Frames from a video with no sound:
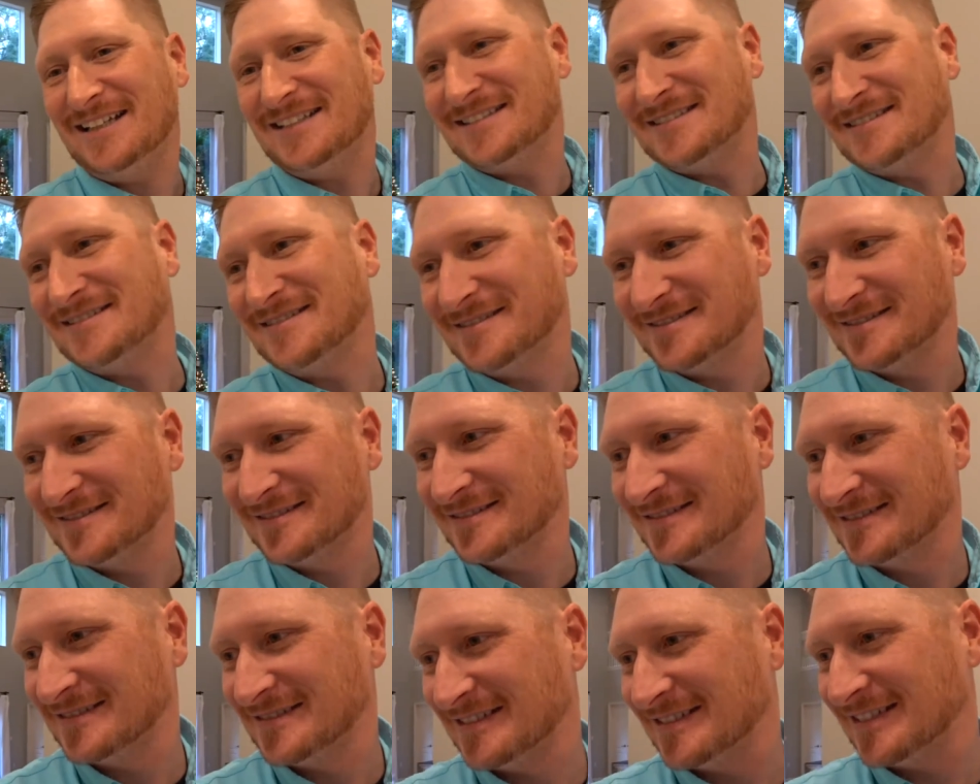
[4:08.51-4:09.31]
and
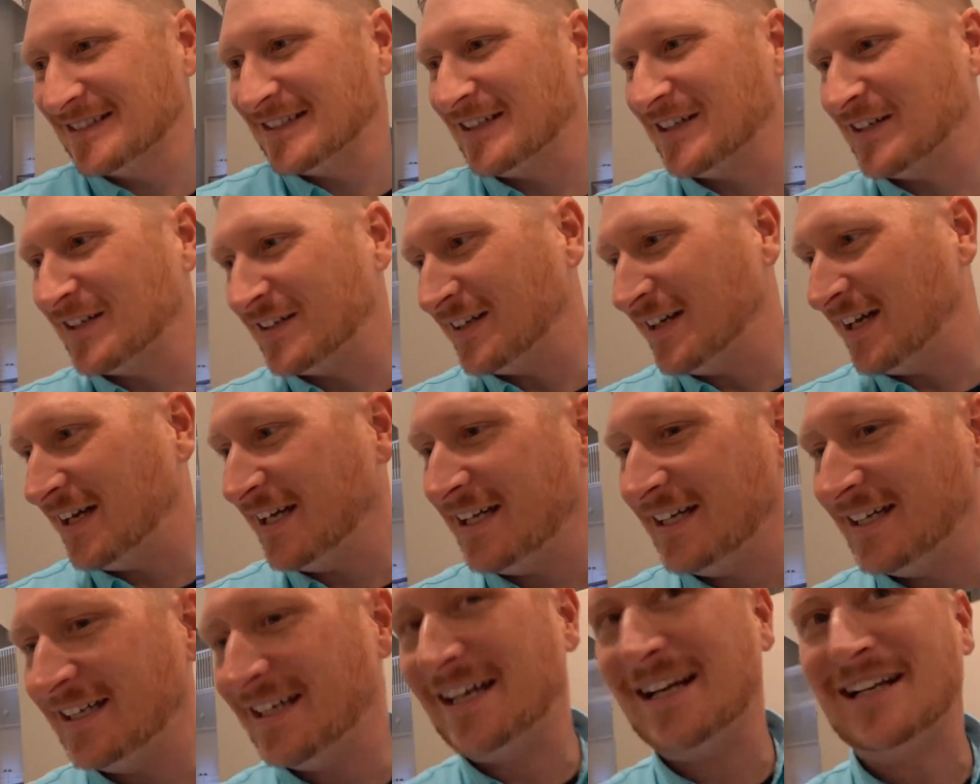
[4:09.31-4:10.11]
or
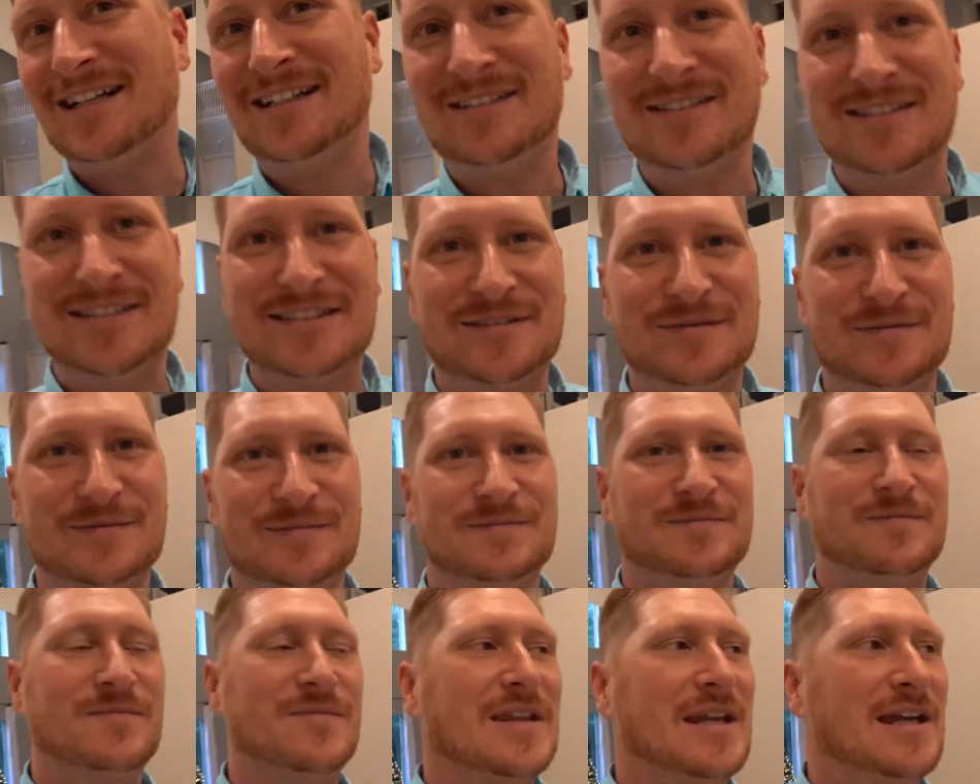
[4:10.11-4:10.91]
night now, and
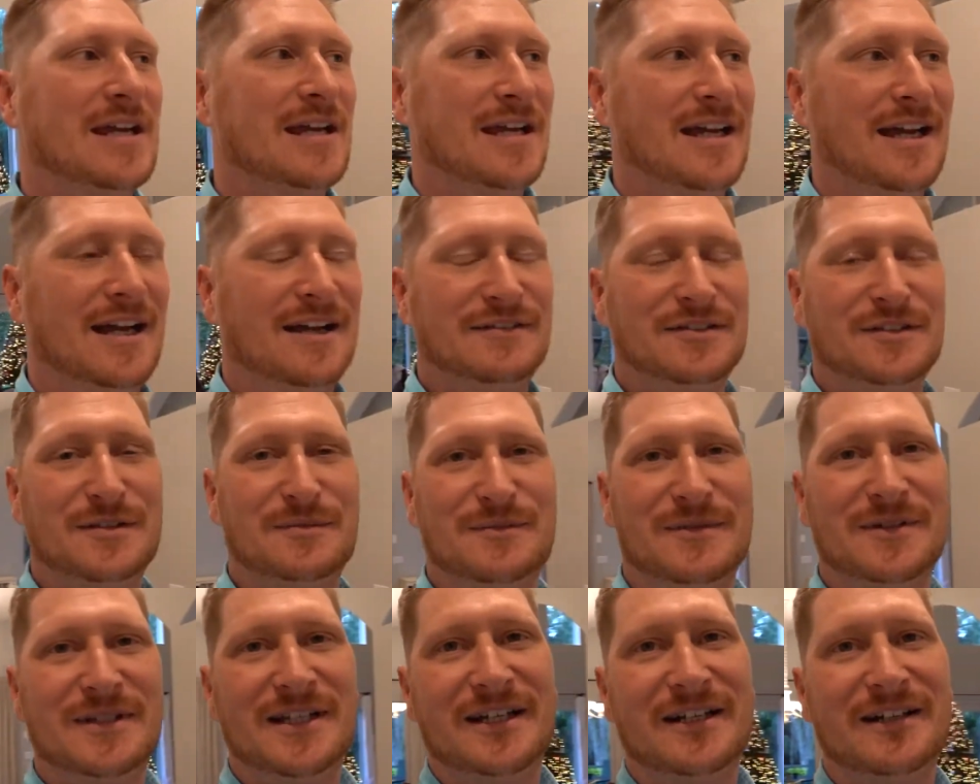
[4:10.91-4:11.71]
have
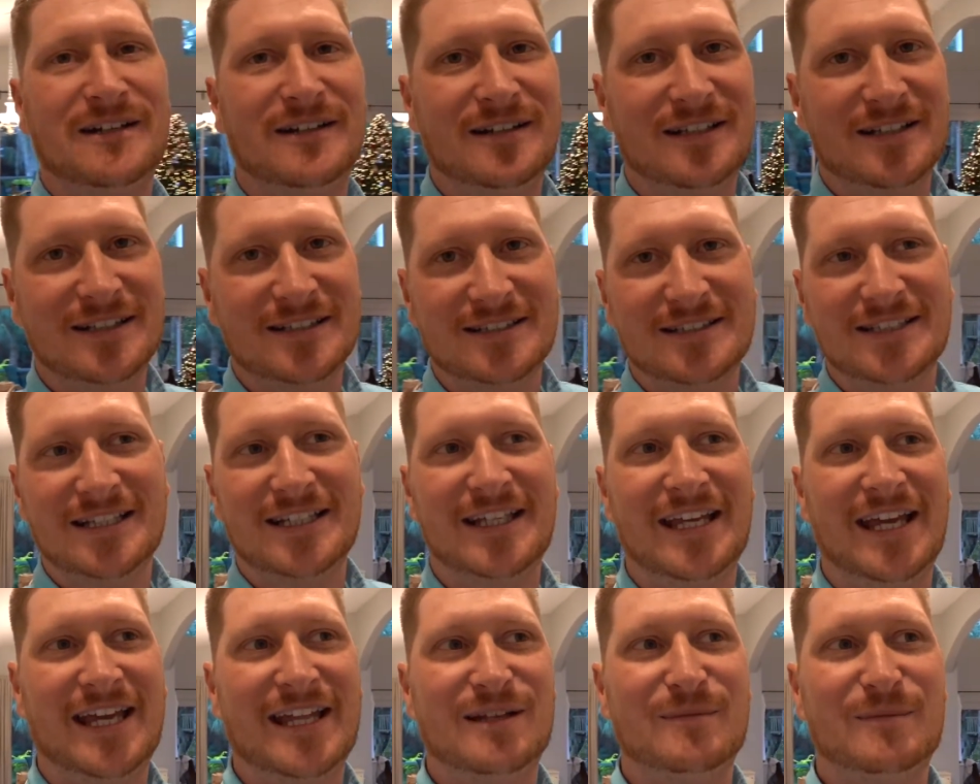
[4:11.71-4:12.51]
some dinner, and then see
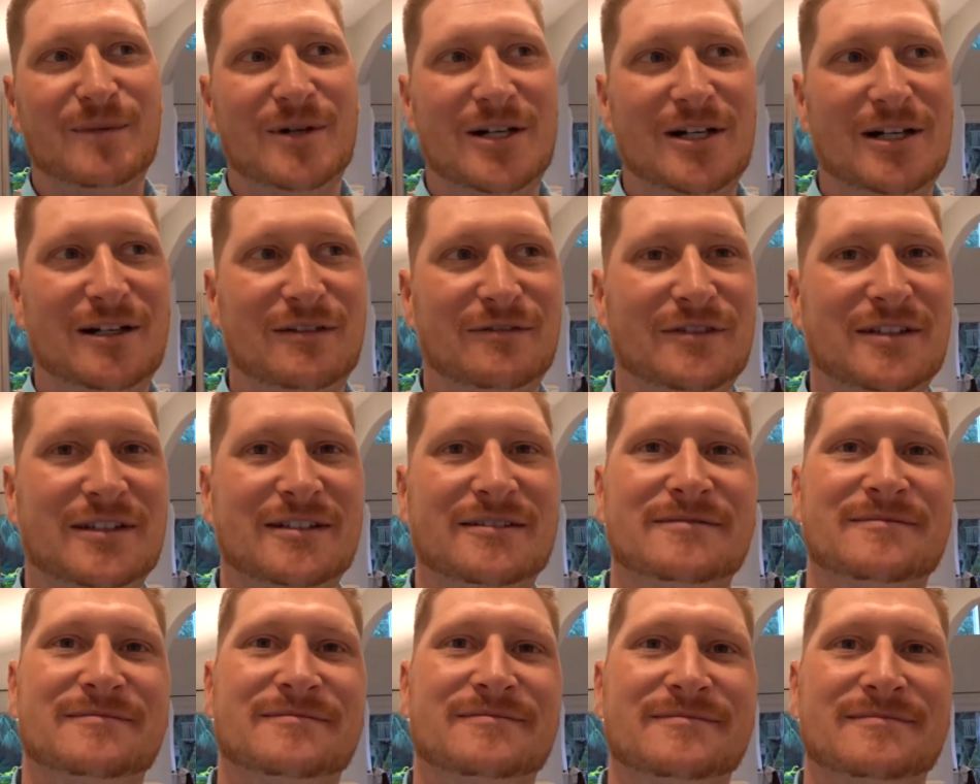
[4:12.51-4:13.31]
Caleb off
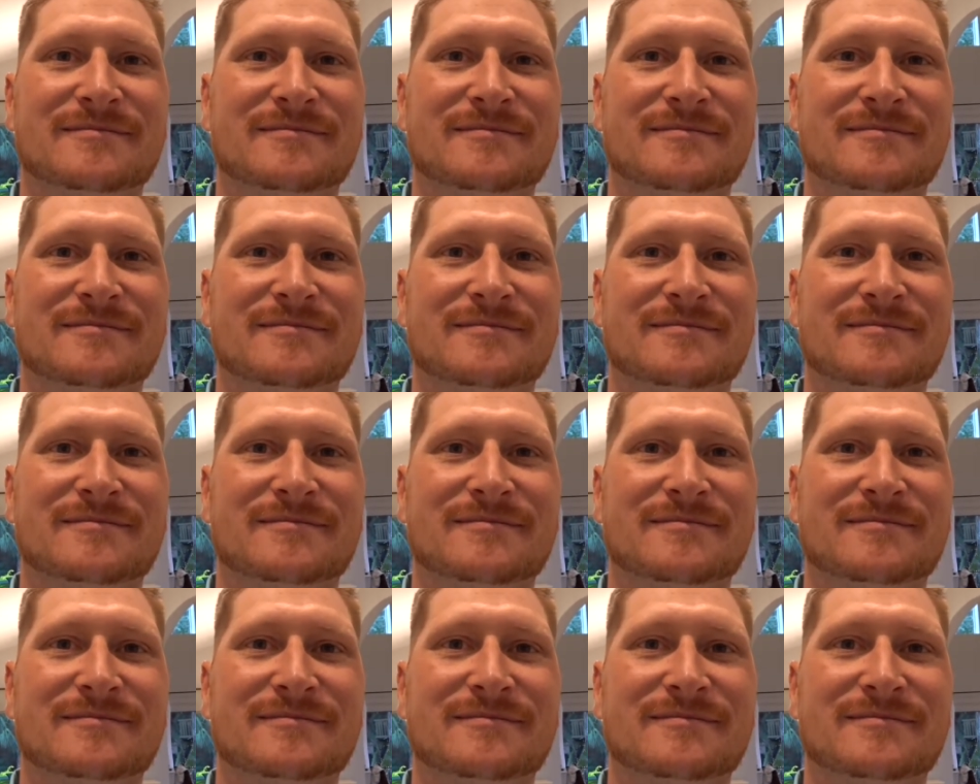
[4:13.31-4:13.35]
and